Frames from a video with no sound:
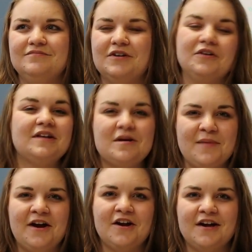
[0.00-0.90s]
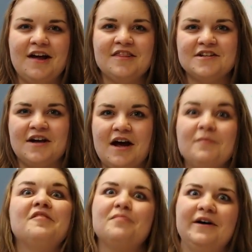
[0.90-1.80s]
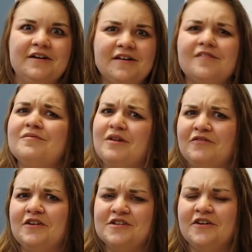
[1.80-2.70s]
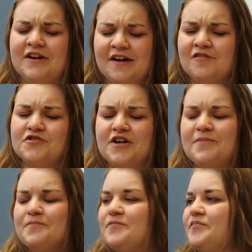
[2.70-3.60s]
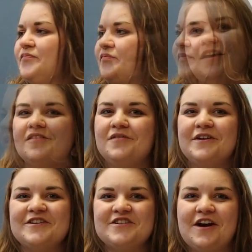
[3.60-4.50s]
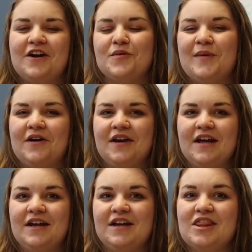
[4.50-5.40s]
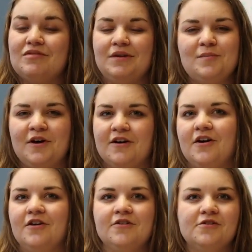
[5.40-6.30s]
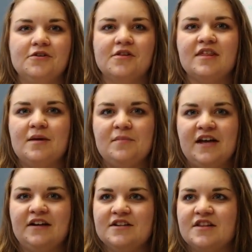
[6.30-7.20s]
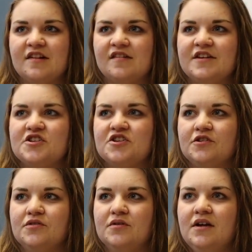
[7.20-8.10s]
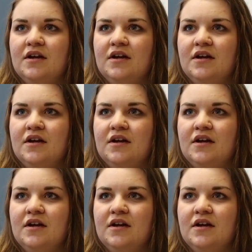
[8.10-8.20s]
early America at the time, as well as a philatelic history. I also want to share about a 3-part article that made it into this issue.